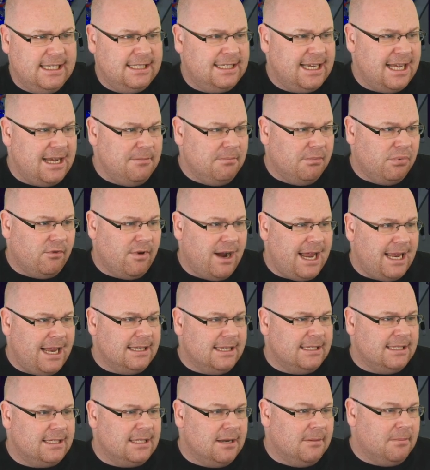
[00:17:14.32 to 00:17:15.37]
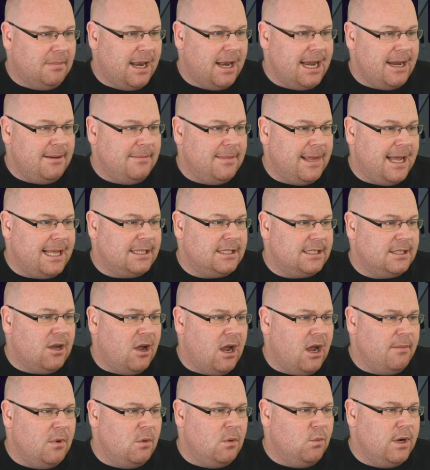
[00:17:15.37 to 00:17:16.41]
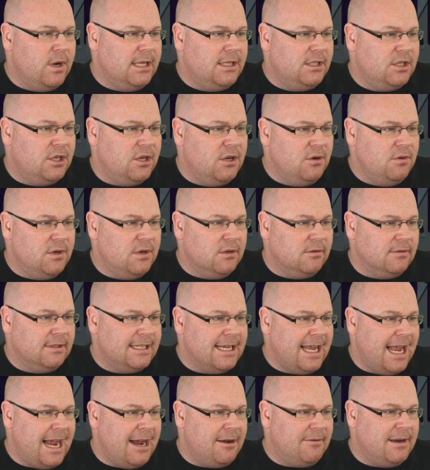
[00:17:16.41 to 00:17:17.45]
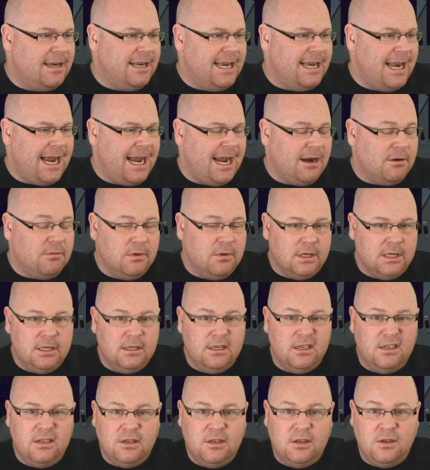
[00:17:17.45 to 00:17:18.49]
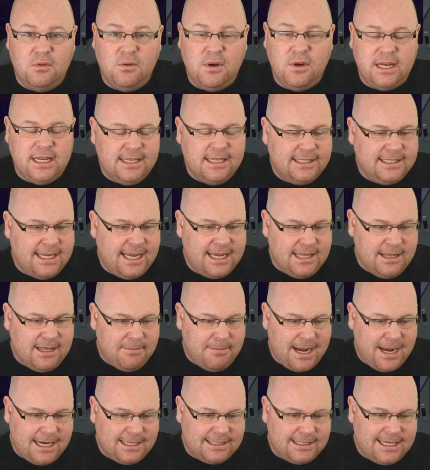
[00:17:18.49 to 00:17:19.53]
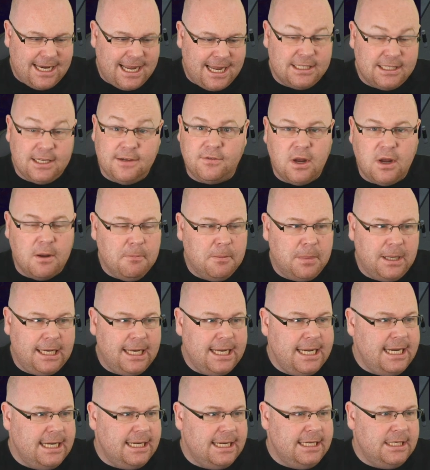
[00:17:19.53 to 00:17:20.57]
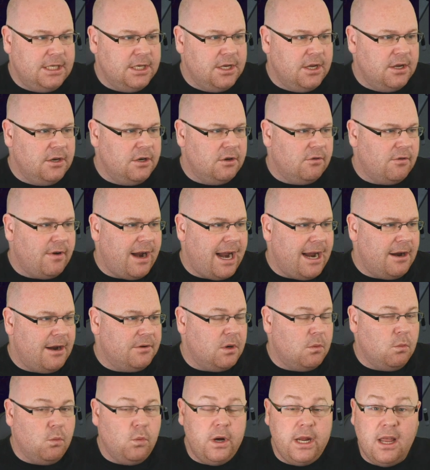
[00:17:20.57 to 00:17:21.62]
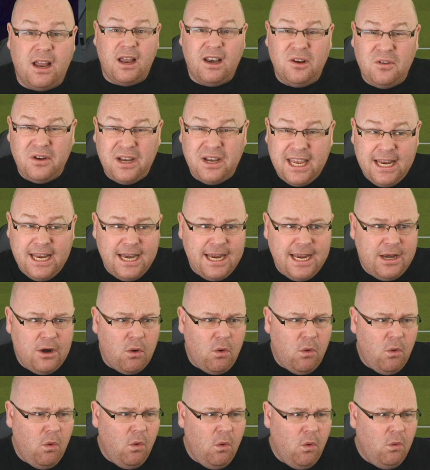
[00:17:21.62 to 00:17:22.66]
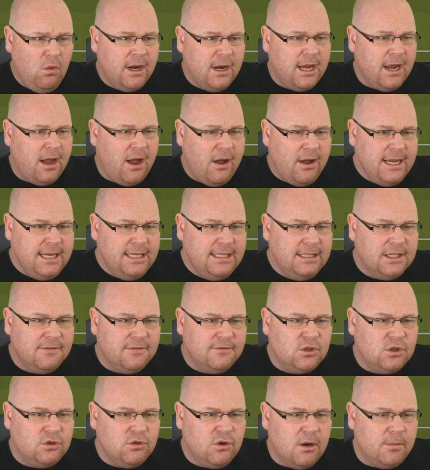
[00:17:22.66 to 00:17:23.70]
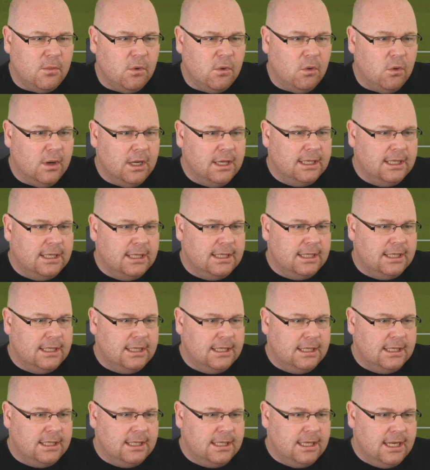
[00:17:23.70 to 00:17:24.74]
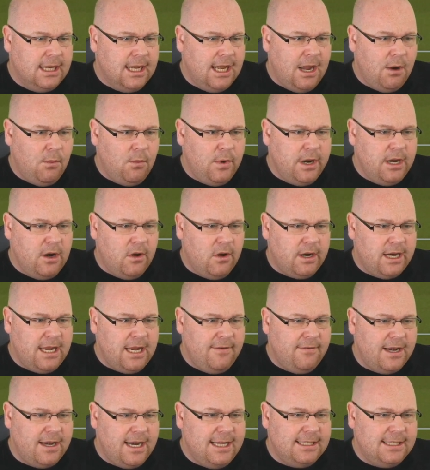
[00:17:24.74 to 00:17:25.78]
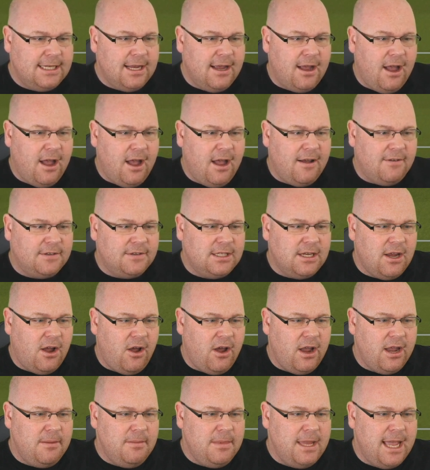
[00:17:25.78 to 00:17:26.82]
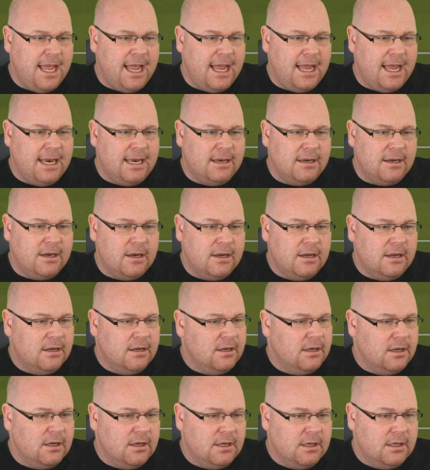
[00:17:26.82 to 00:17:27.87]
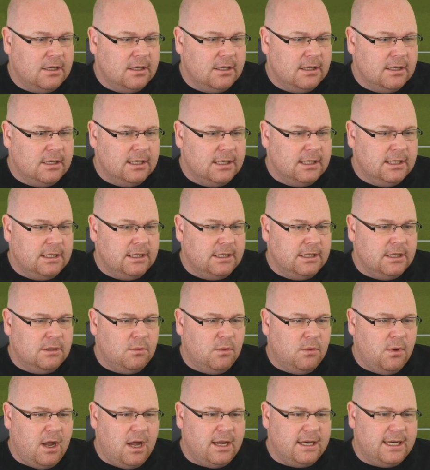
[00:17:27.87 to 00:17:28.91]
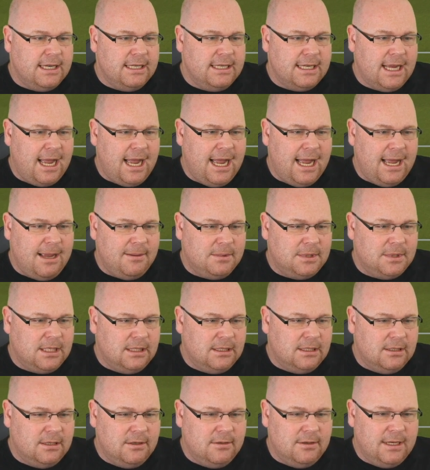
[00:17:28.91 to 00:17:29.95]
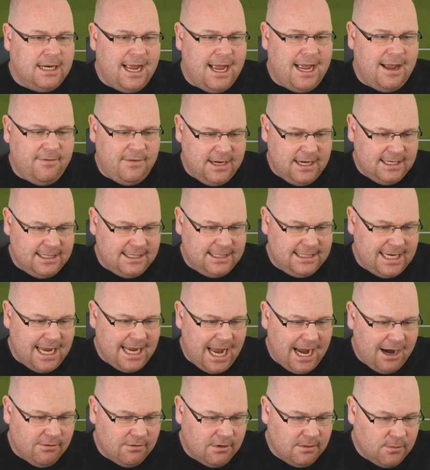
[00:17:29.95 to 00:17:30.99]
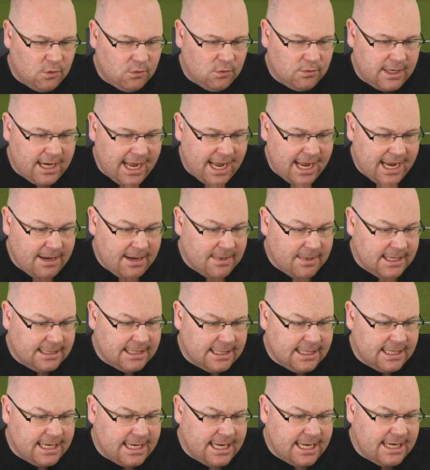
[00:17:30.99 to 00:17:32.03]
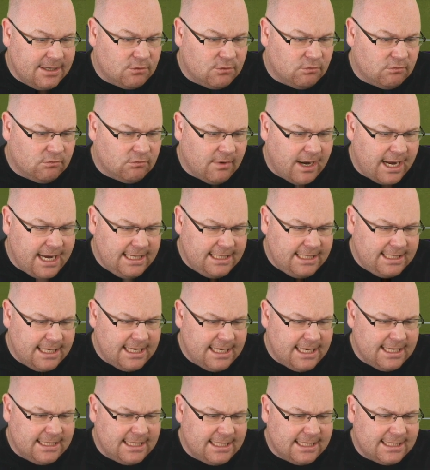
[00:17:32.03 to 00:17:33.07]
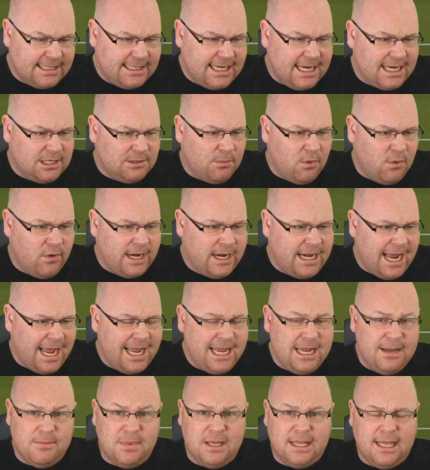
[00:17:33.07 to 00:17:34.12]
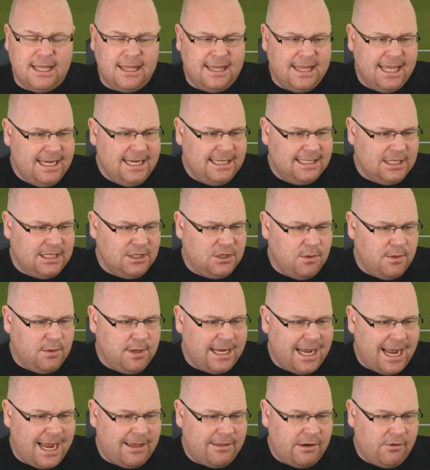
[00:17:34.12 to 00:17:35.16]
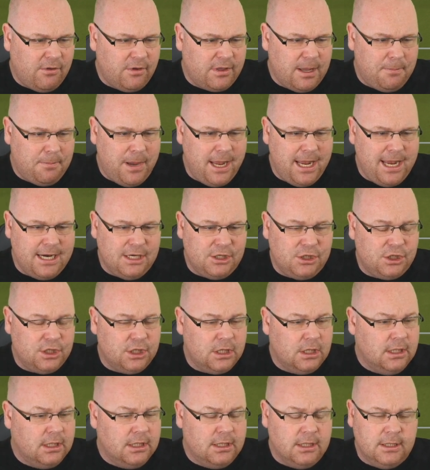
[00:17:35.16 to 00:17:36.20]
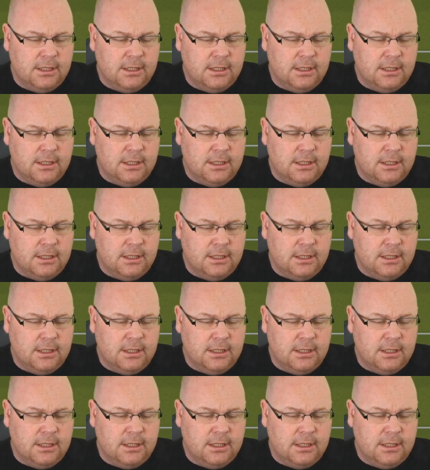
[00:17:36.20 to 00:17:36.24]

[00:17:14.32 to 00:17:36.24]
you'd say Bratton's to blame that time. And we're 2-0 down. And now, well, you'd say the match stats have completely turned around. And are looking in all kinds of trouble. And we're not even into half time yet. And Jawad is absolutely having a terrible game, isn't he? His rating is a 6.8, but the things he's doing out there on the pitch